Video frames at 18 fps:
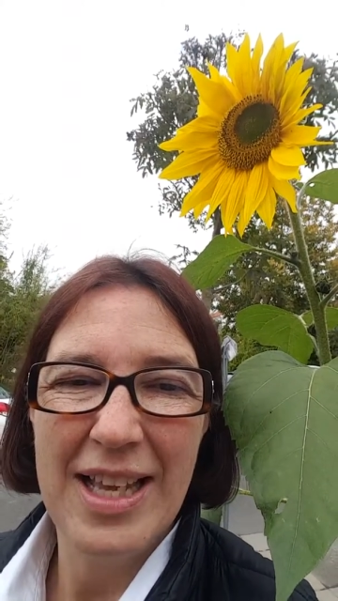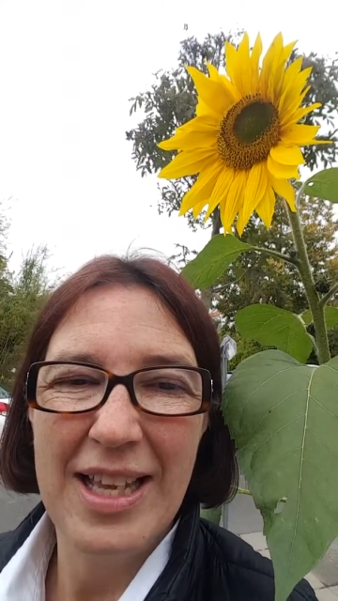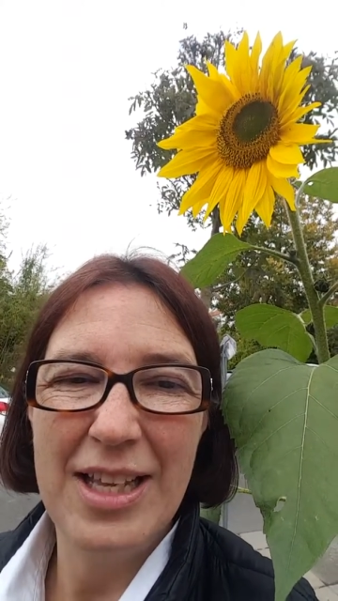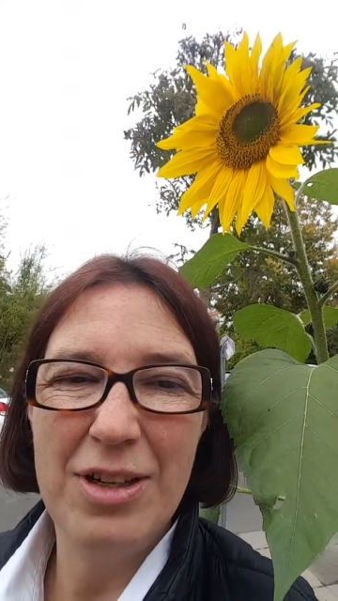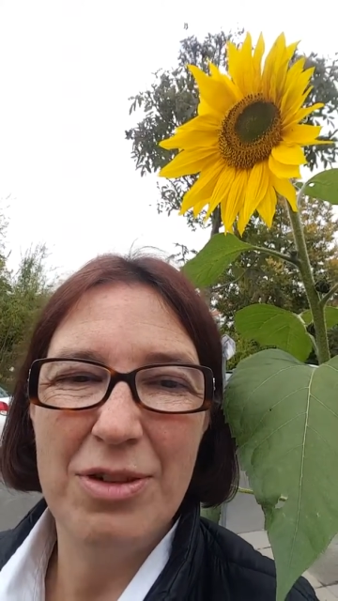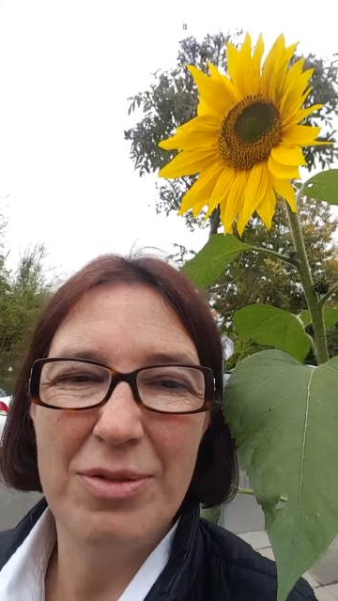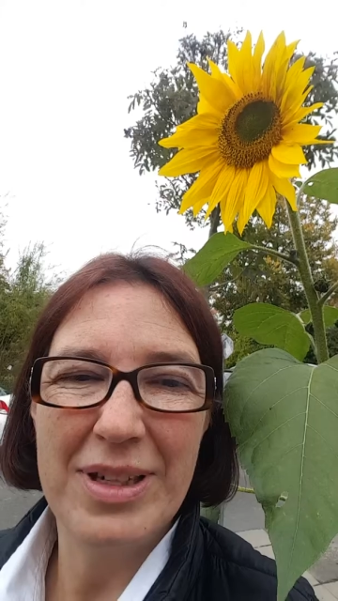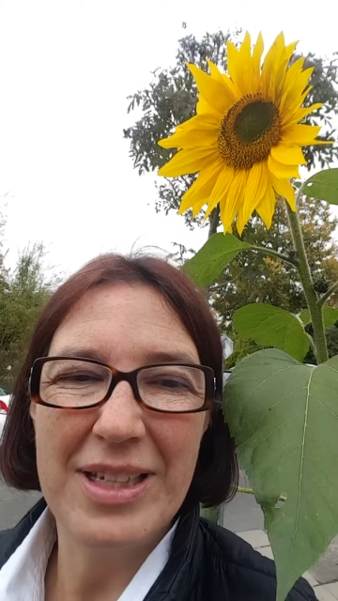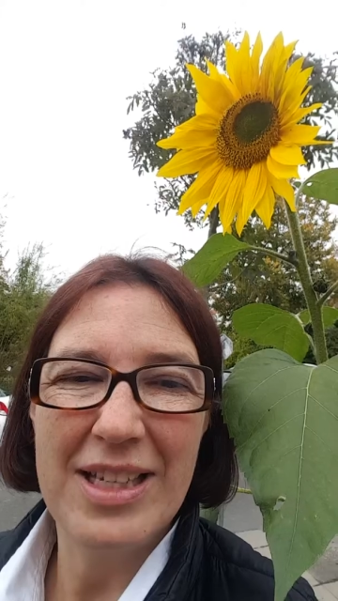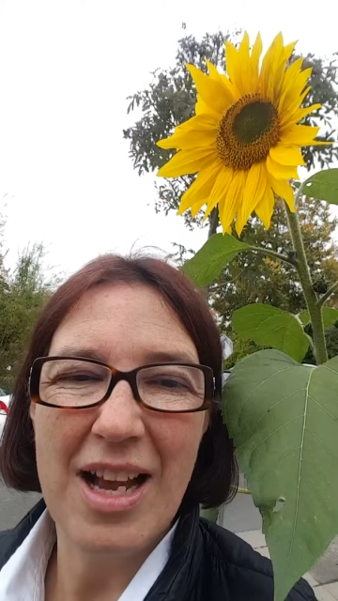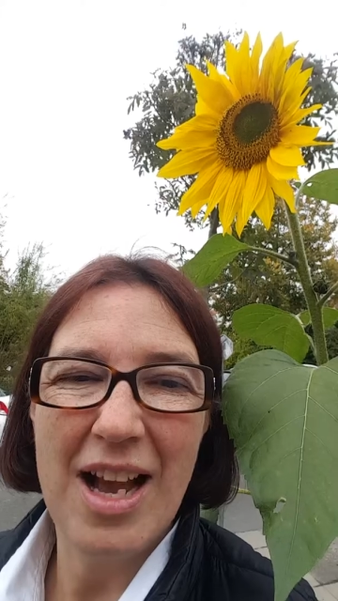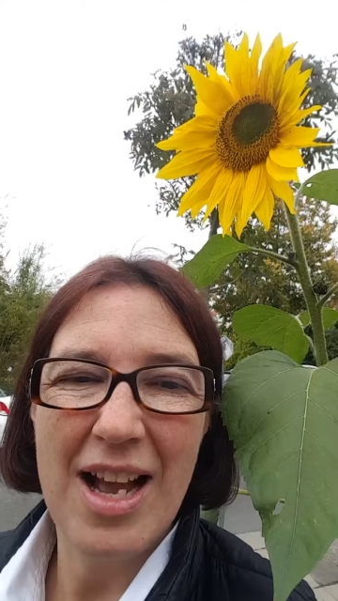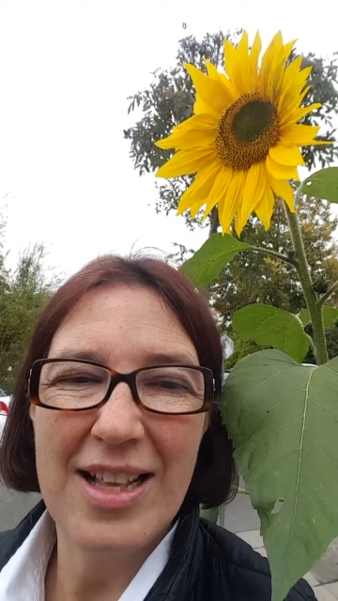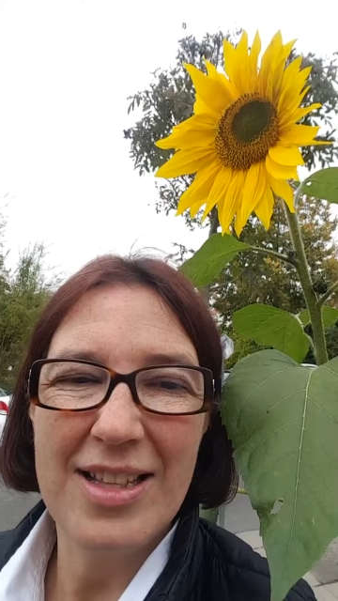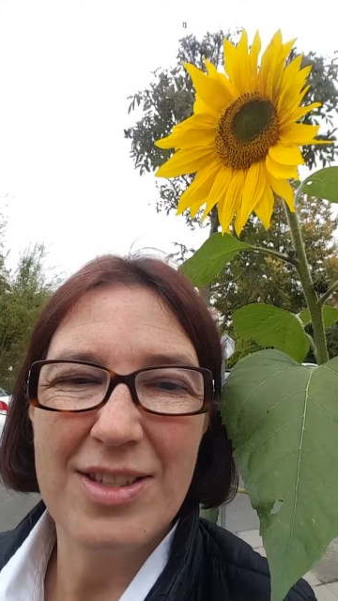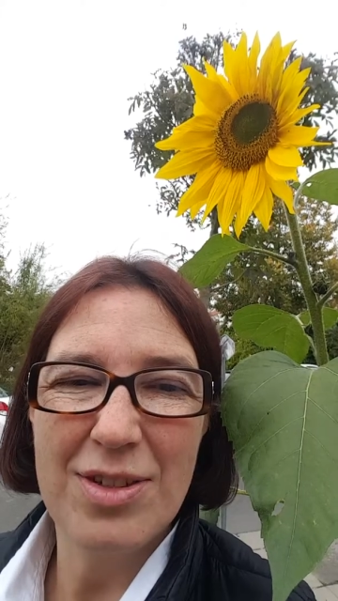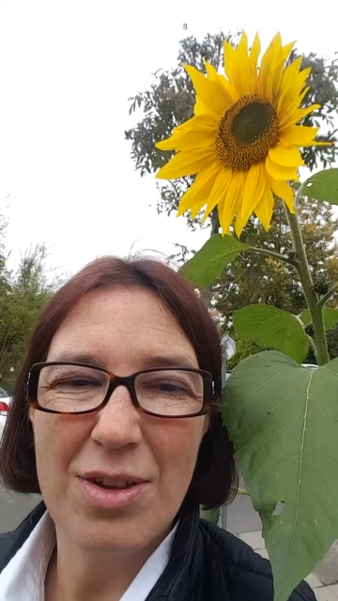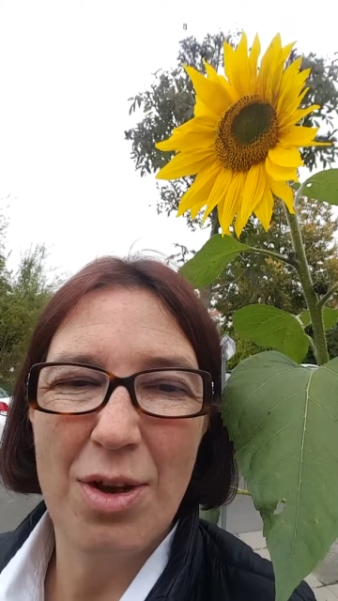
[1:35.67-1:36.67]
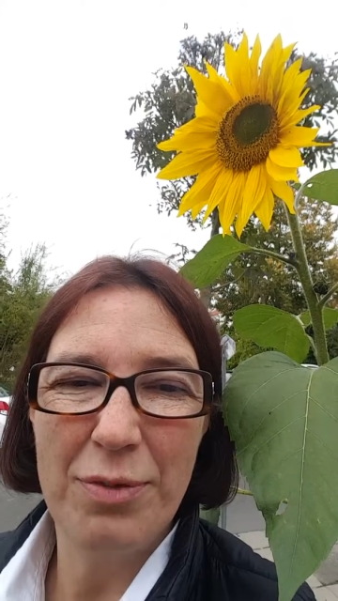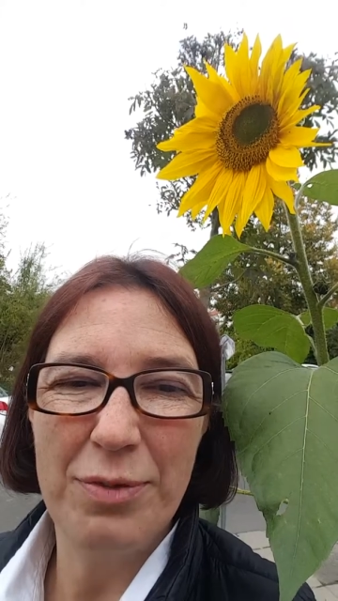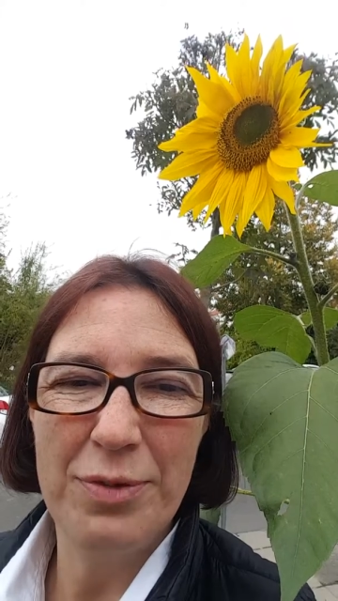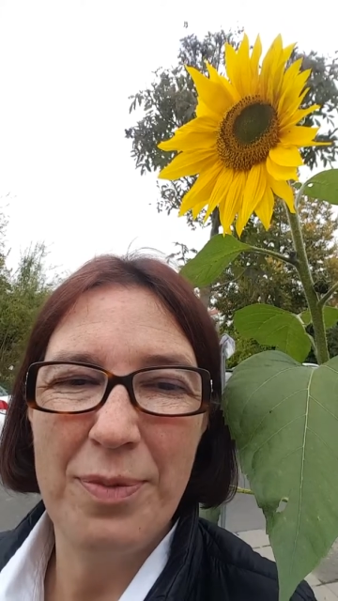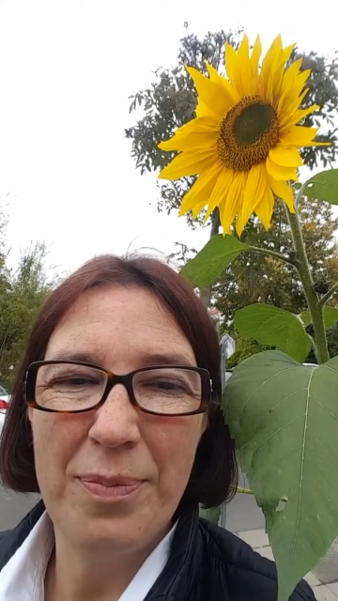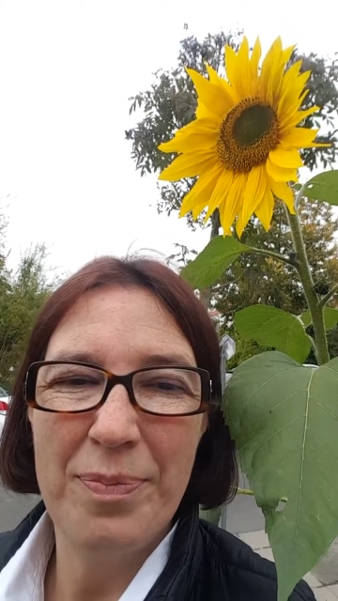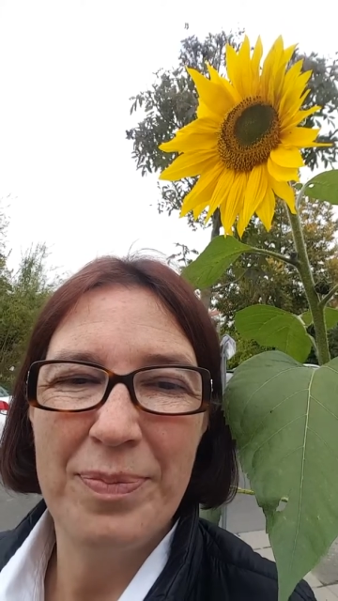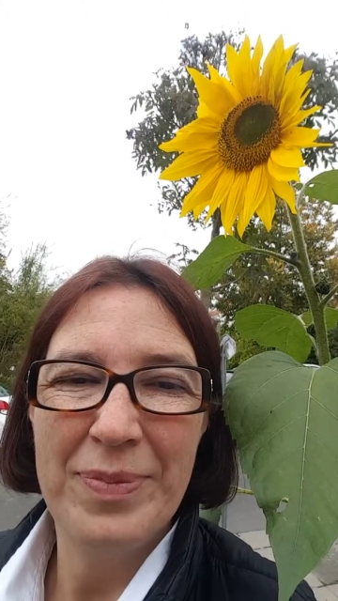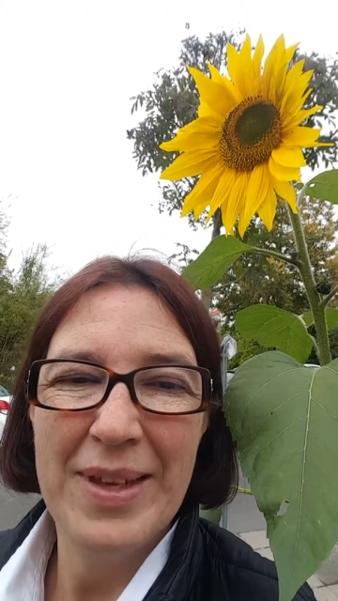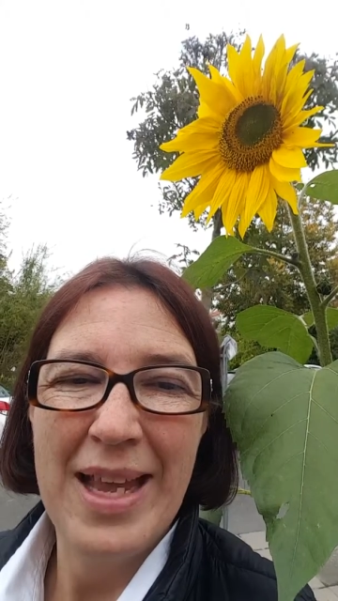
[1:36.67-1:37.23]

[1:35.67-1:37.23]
in regards of